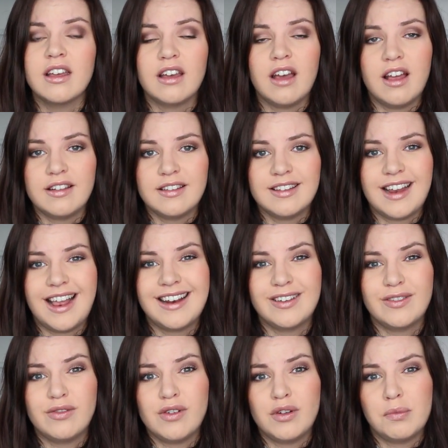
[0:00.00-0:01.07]
Can't
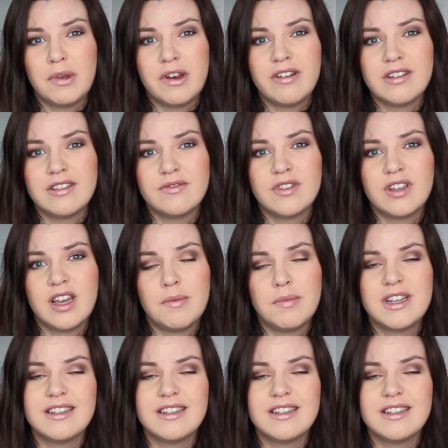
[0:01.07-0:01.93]
stand for long periods of time.